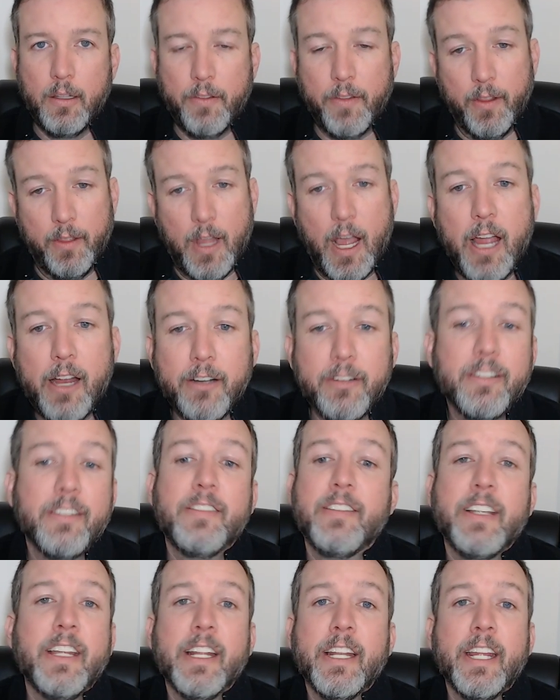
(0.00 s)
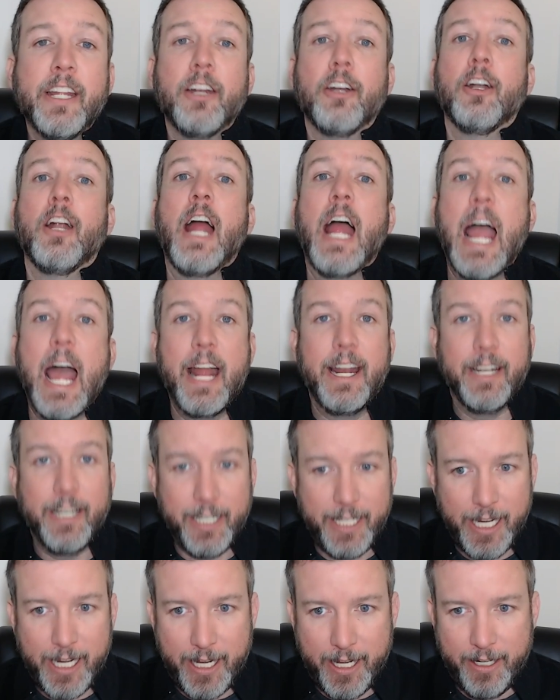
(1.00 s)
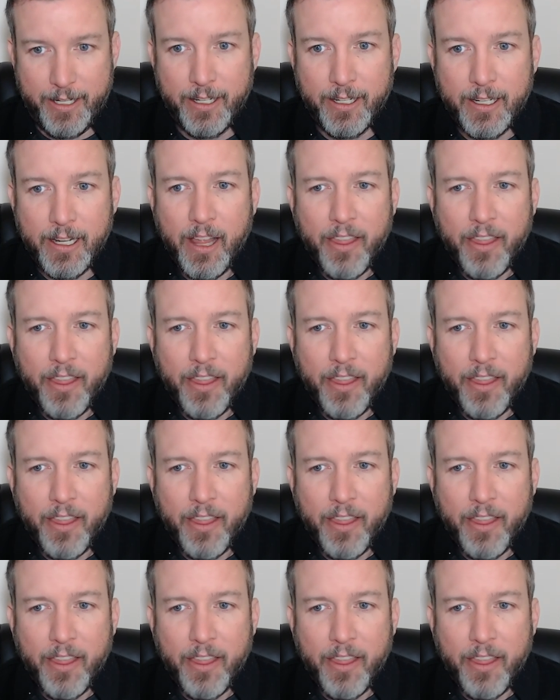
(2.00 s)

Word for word: The liars of CNN are at it again.